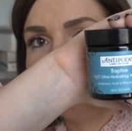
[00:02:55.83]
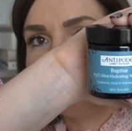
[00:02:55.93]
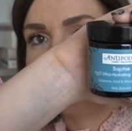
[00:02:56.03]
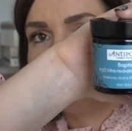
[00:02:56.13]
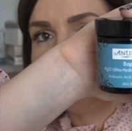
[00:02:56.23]

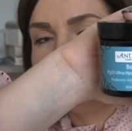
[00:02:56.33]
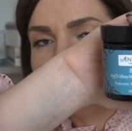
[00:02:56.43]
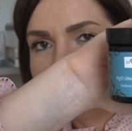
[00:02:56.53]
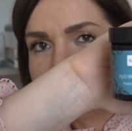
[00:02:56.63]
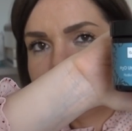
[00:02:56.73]
Now, my
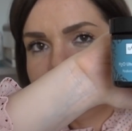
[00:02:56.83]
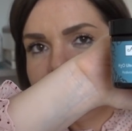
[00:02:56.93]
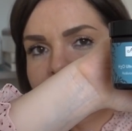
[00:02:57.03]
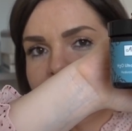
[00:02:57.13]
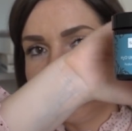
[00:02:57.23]

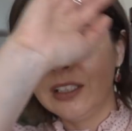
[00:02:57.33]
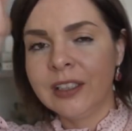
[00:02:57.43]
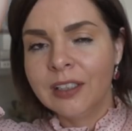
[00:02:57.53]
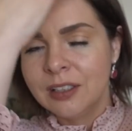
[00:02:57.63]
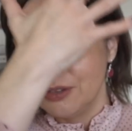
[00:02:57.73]
normal
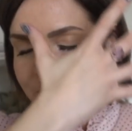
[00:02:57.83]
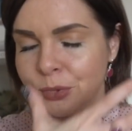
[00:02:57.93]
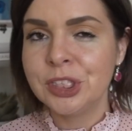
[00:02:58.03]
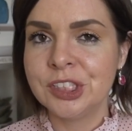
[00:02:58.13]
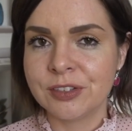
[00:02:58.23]

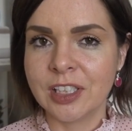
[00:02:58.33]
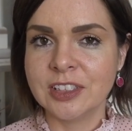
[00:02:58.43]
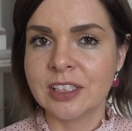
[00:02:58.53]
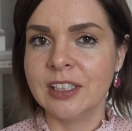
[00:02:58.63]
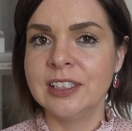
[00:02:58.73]

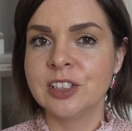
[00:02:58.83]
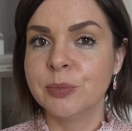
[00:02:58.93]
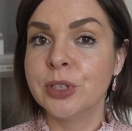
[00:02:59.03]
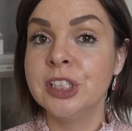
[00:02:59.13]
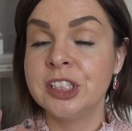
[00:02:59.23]
moisturiser is the
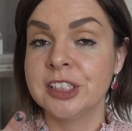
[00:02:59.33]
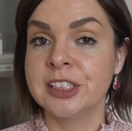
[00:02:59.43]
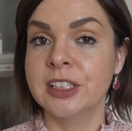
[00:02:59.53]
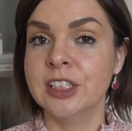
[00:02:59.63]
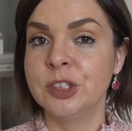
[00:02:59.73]
Moisture
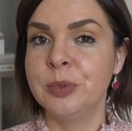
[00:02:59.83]
Surge,